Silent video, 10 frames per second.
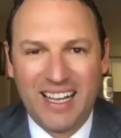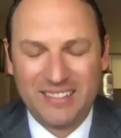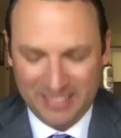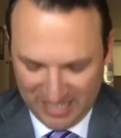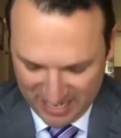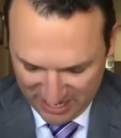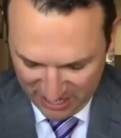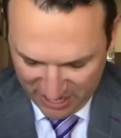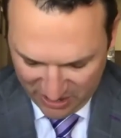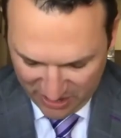uh, you
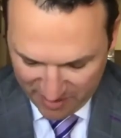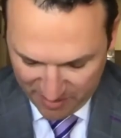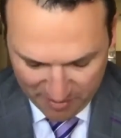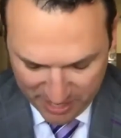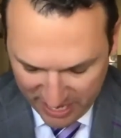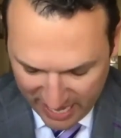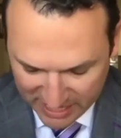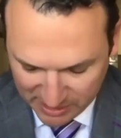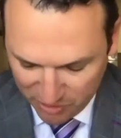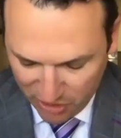know, I, I, mean, I got
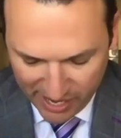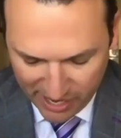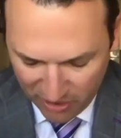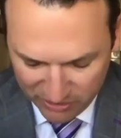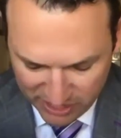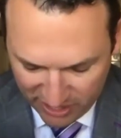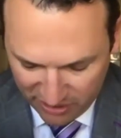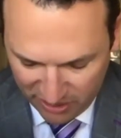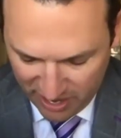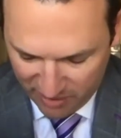some great notes
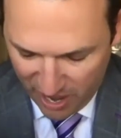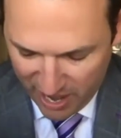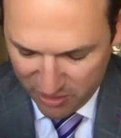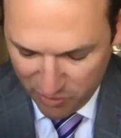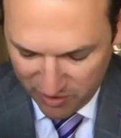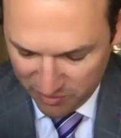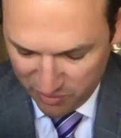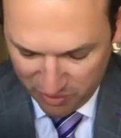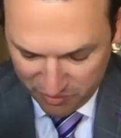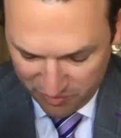here uh, right out of the
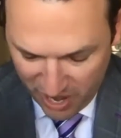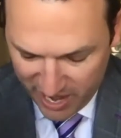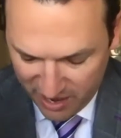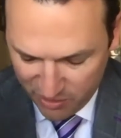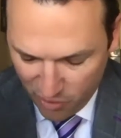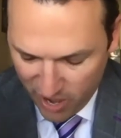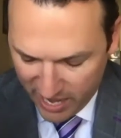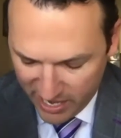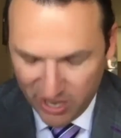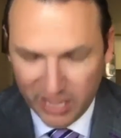right out of the way.
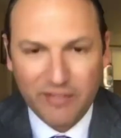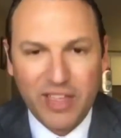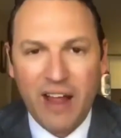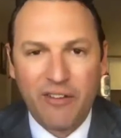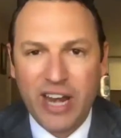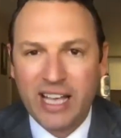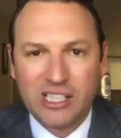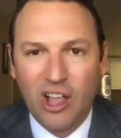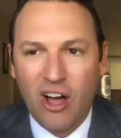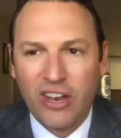You know, I love that every day is
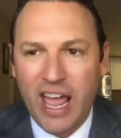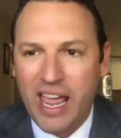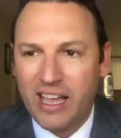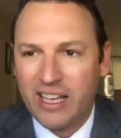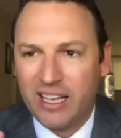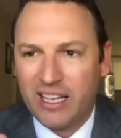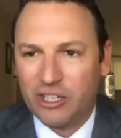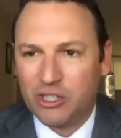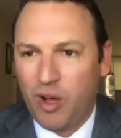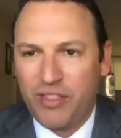law day.
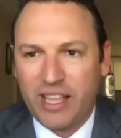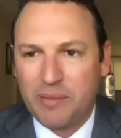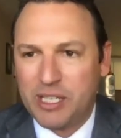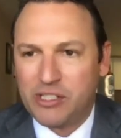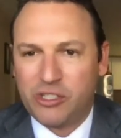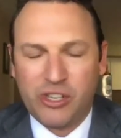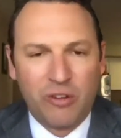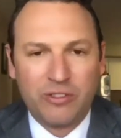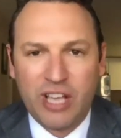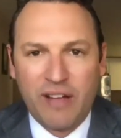There's one yeah. thing that Mr.
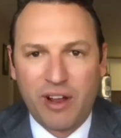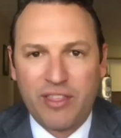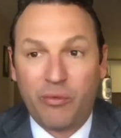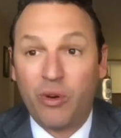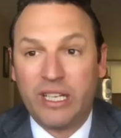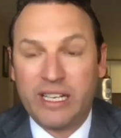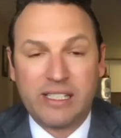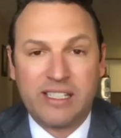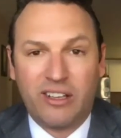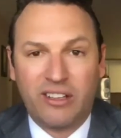Stonecipher I think really
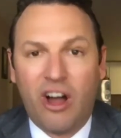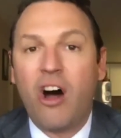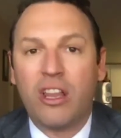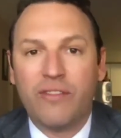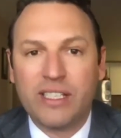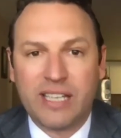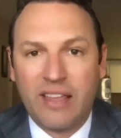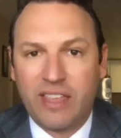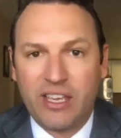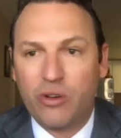instilled in all of us, and I
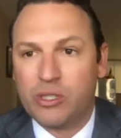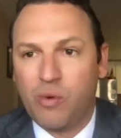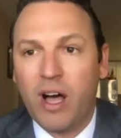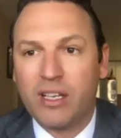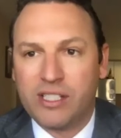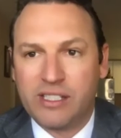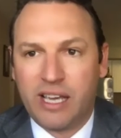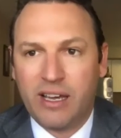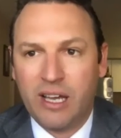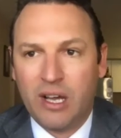think you as well, is, is
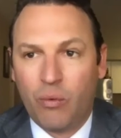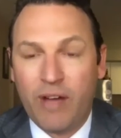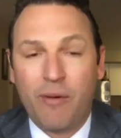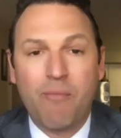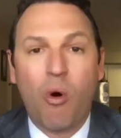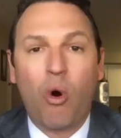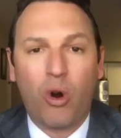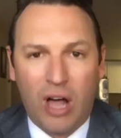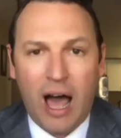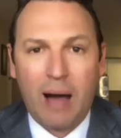that we have a
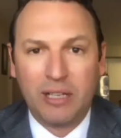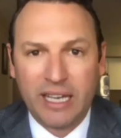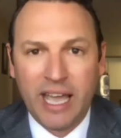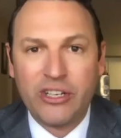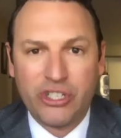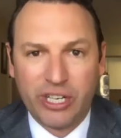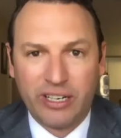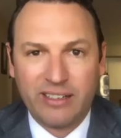moral obligation